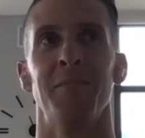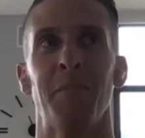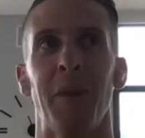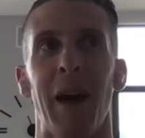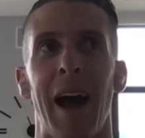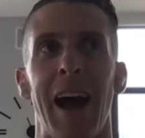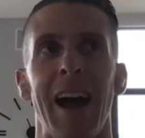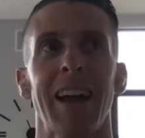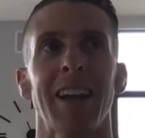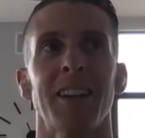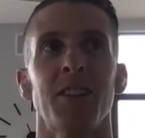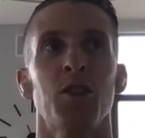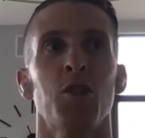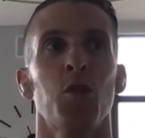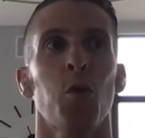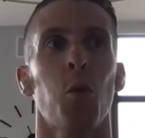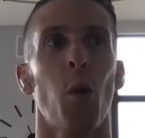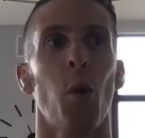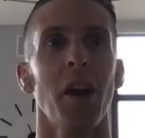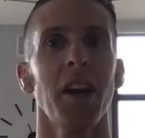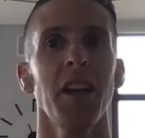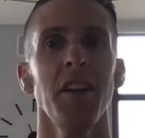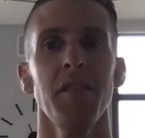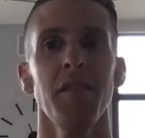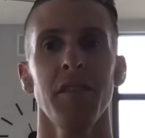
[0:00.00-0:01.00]
back in
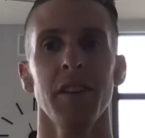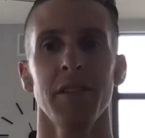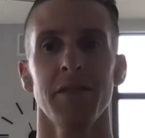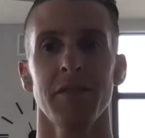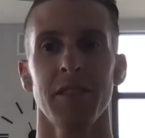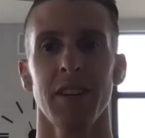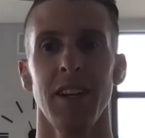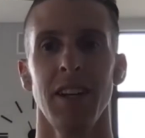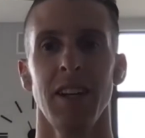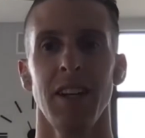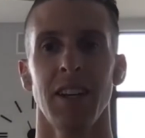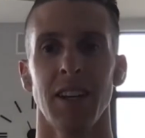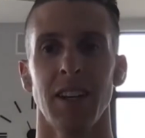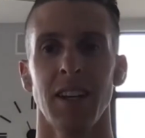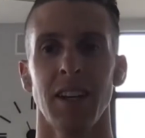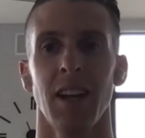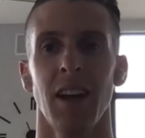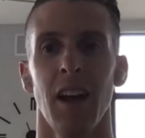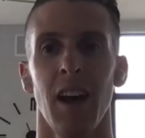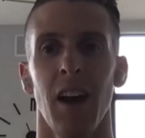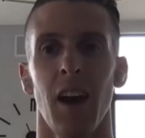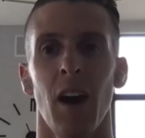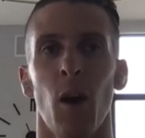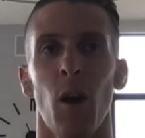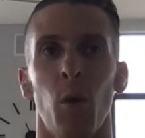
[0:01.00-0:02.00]
2015,
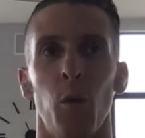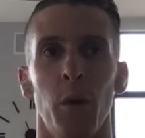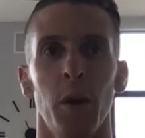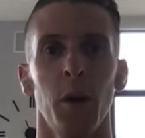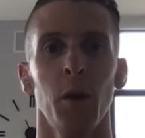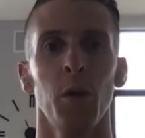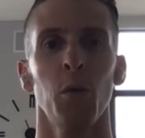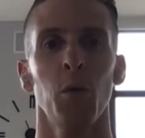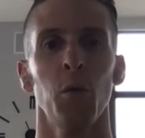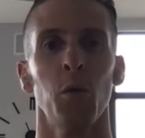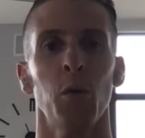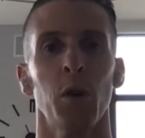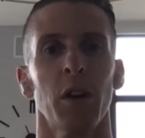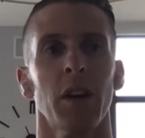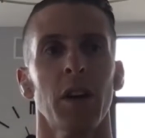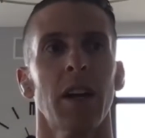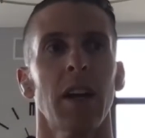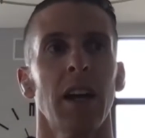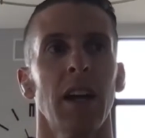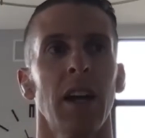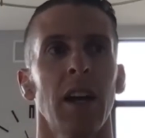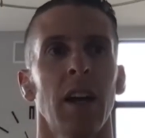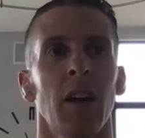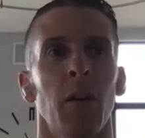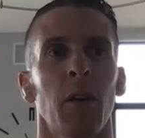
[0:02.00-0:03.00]
we were
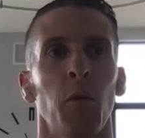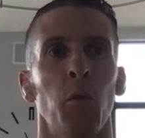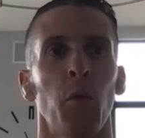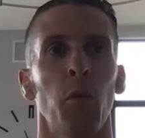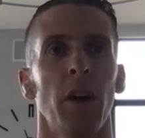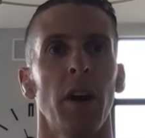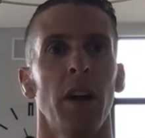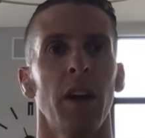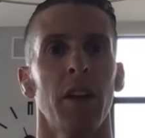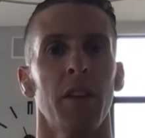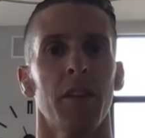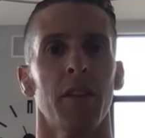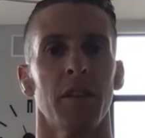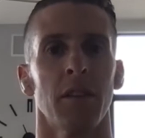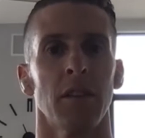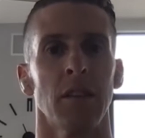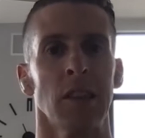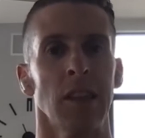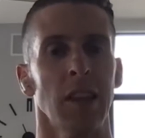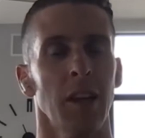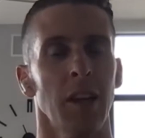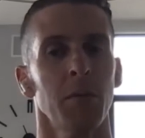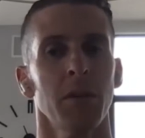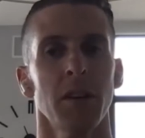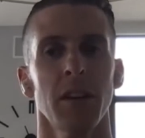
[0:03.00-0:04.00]
working with
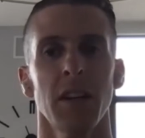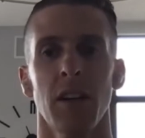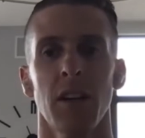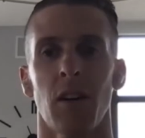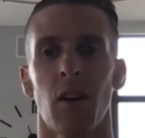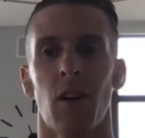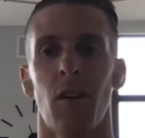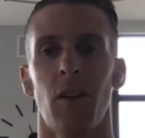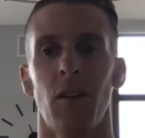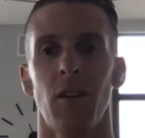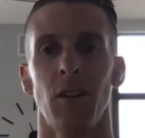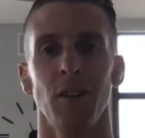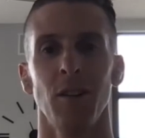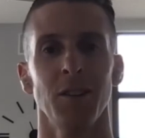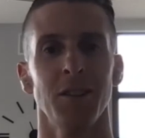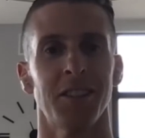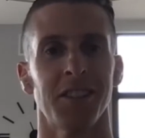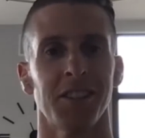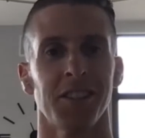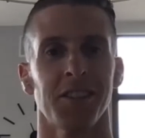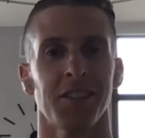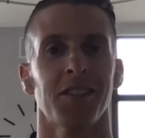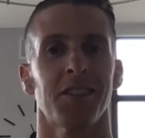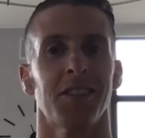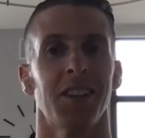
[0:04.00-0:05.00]
Liberty Call
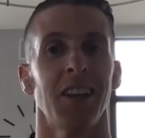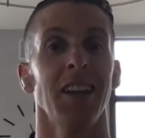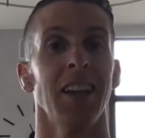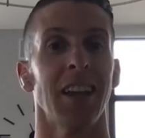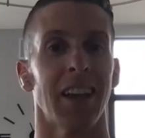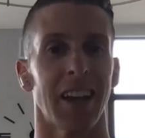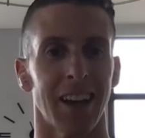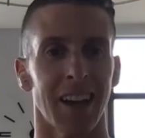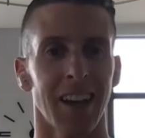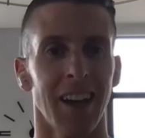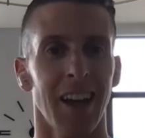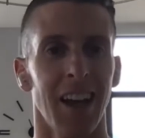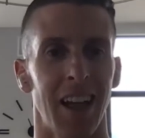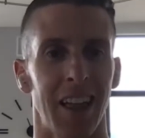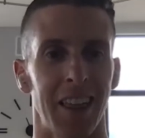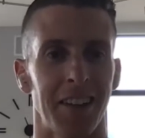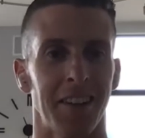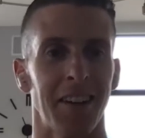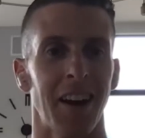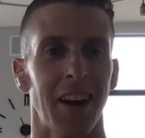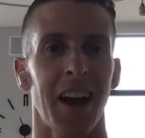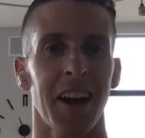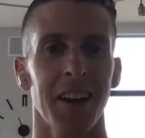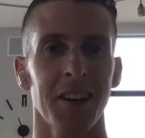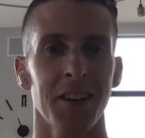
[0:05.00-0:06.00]
Distilling.
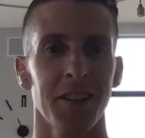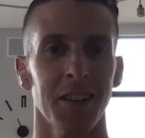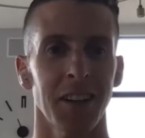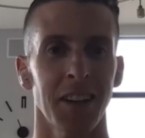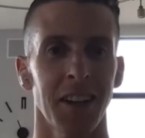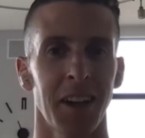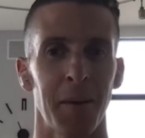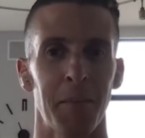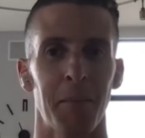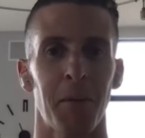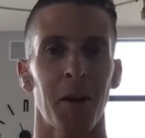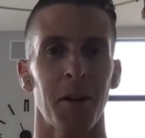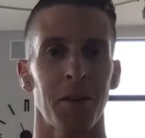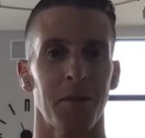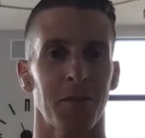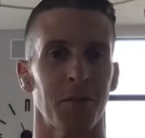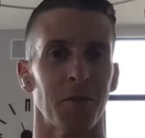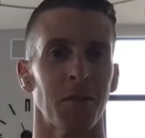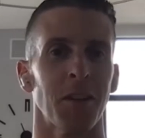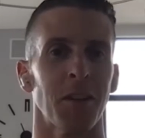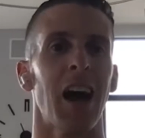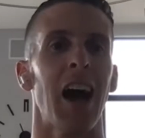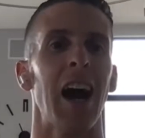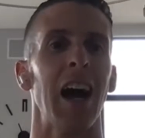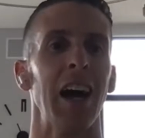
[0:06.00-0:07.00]
They're actually a partner
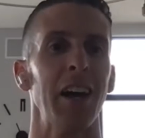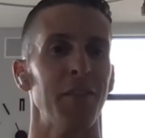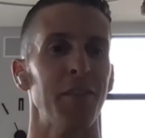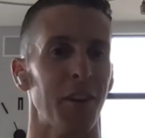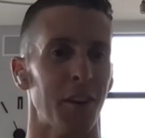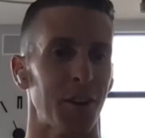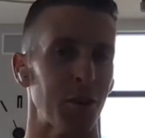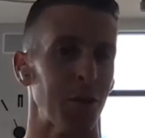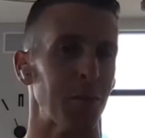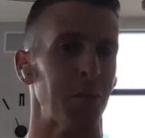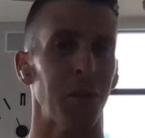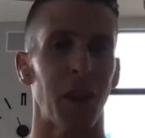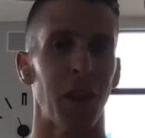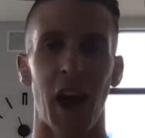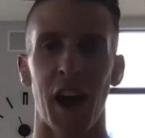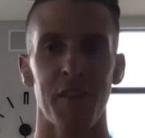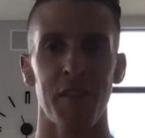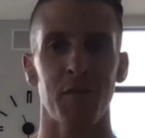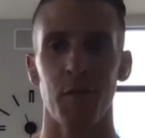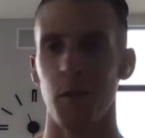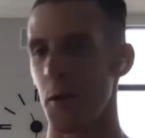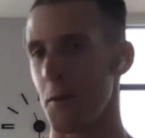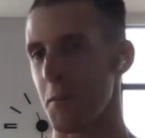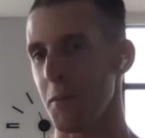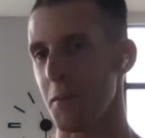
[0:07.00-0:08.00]
live on our
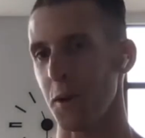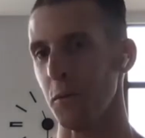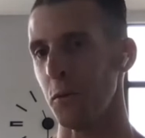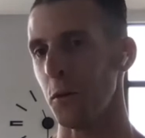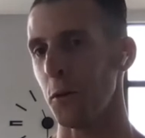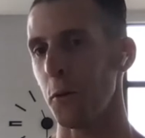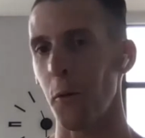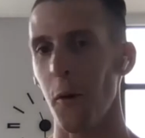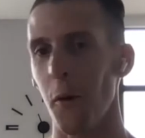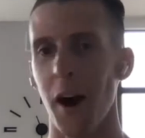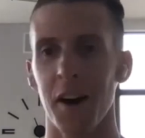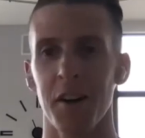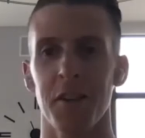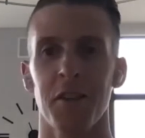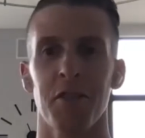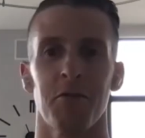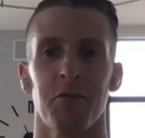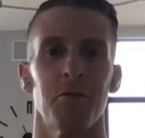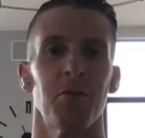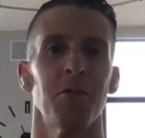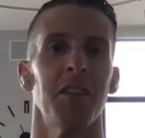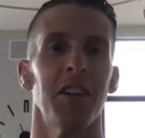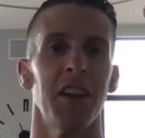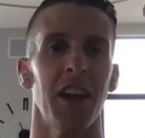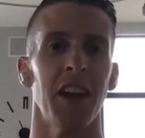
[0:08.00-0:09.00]
platform, and we'll walk
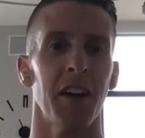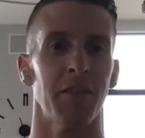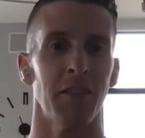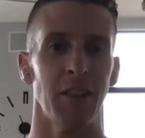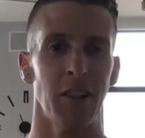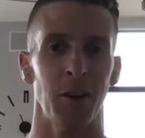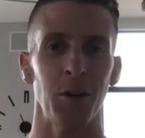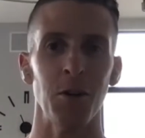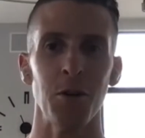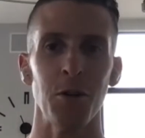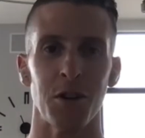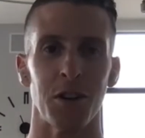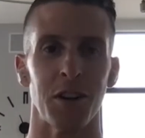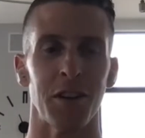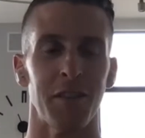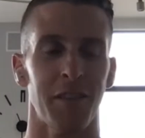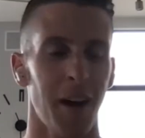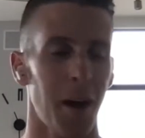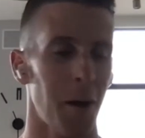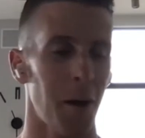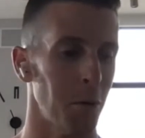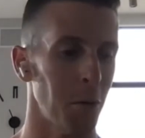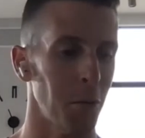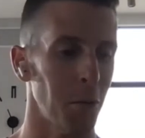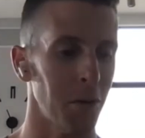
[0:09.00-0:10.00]
through the evolution of
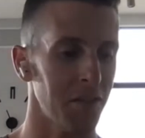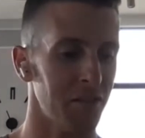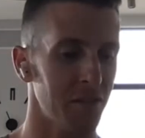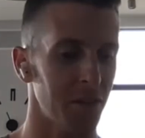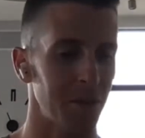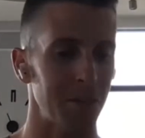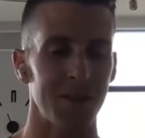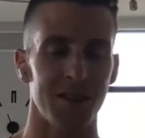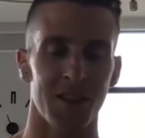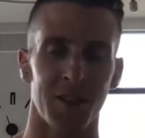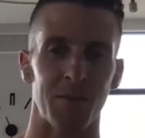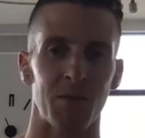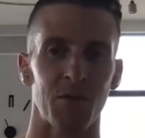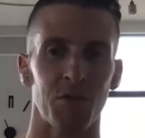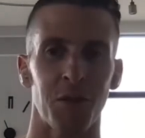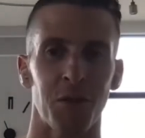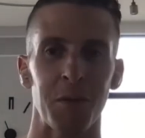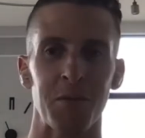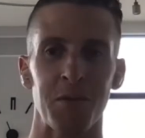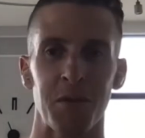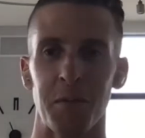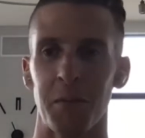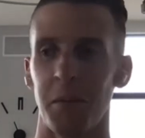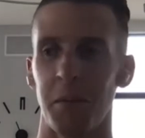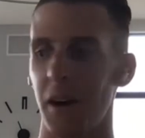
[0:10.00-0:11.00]
how we went from a
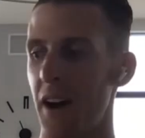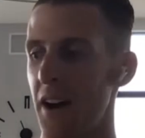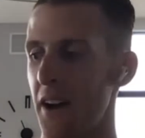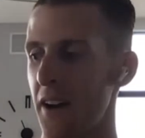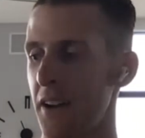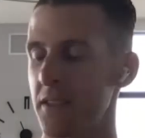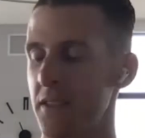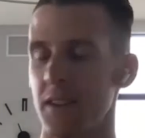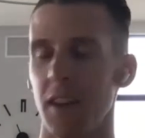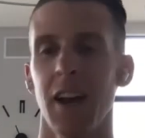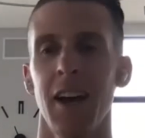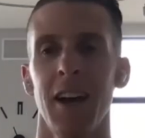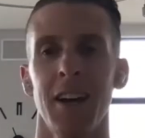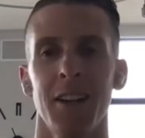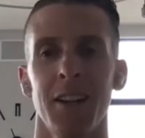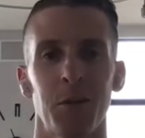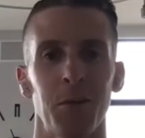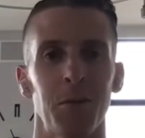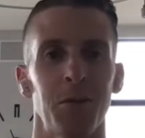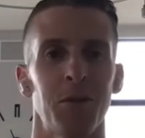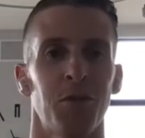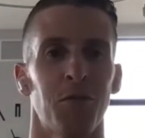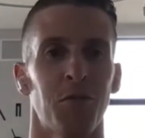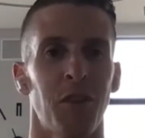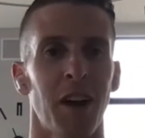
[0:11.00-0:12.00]
subscription box to
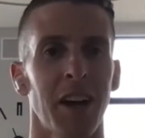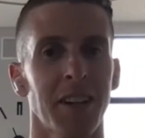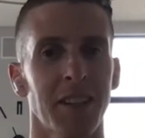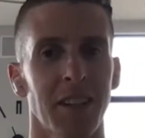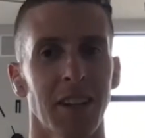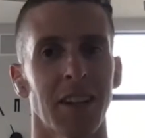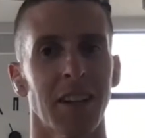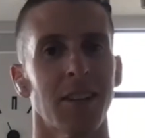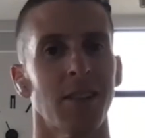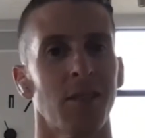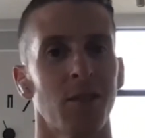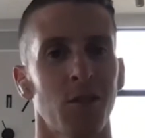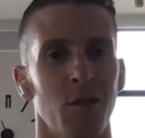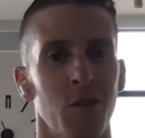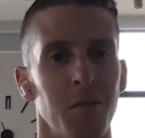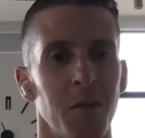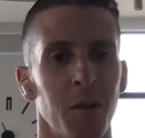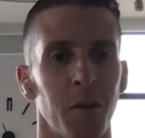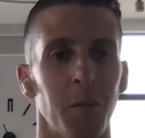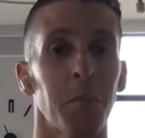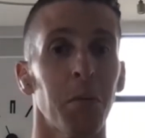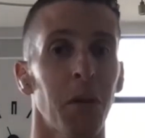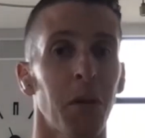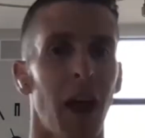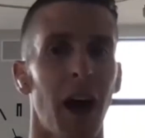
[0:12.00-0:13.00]
a
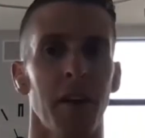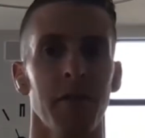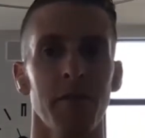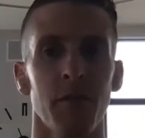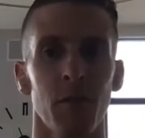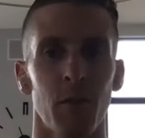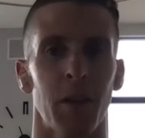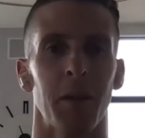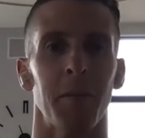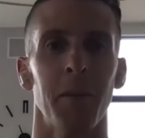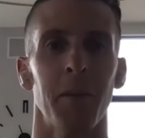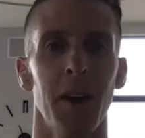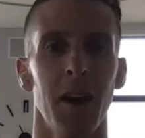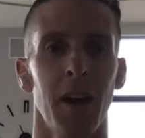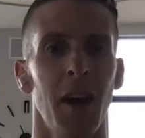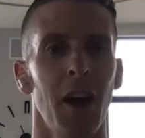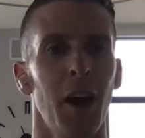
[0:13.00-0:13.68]
direct-to-consumer platform.